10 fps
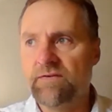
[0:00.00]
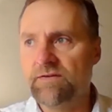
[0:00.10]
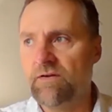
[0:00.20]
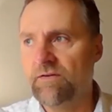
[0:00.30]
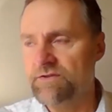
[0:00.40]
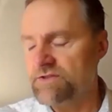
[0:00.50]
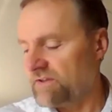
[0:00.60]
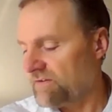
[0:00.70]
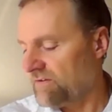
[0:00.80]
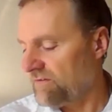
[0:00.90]
of
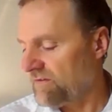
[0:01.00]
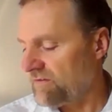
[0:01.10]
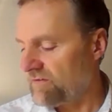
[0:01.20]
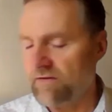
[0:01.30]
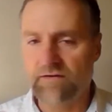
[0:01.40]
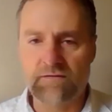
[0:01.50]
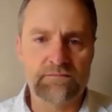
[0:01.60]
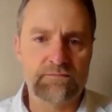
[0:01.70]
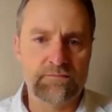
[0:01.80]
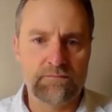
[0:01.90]
acknowledging that this
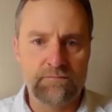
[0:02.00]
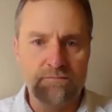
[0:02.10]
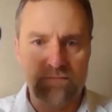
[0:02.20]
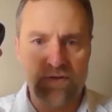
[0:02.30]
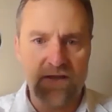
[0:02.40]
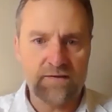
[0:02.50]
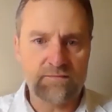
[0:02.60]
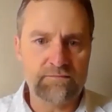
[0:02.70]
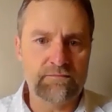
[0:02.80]
little black